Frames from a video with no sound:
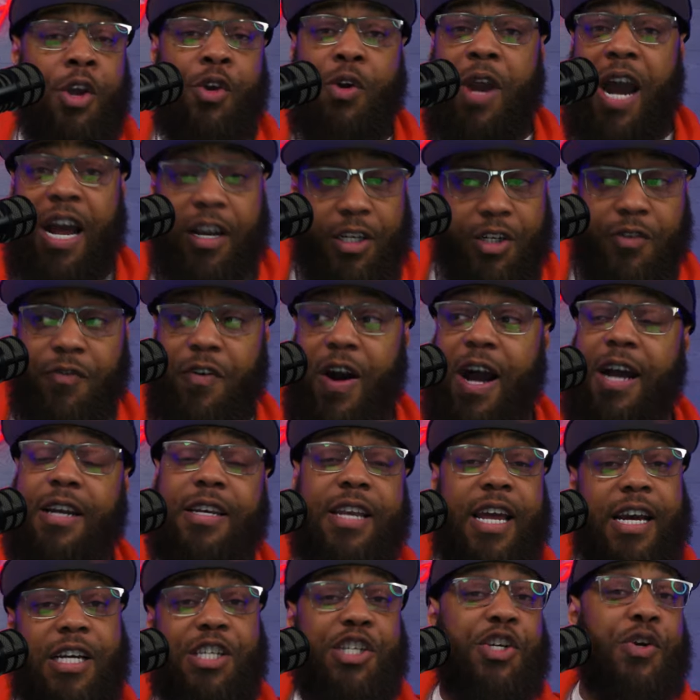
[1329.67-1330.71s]
You got Javon
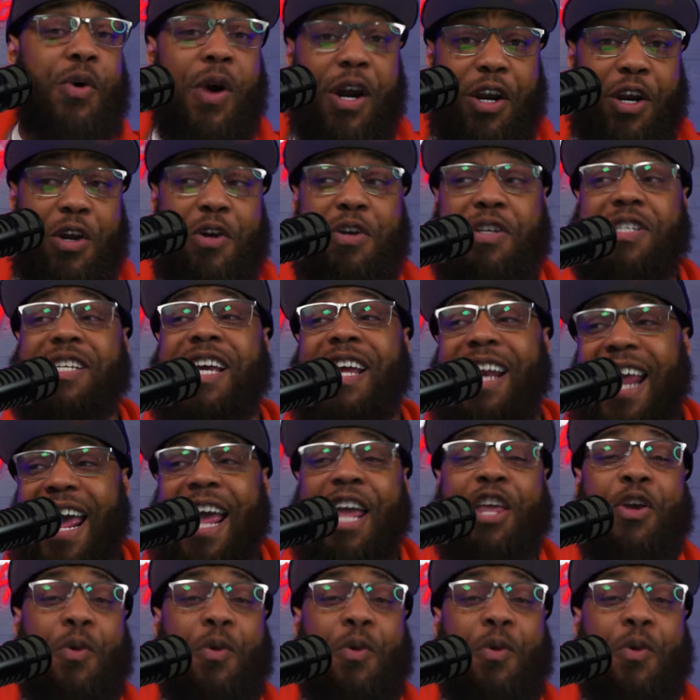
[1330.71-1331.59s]
Dexter, who I know you said, hey,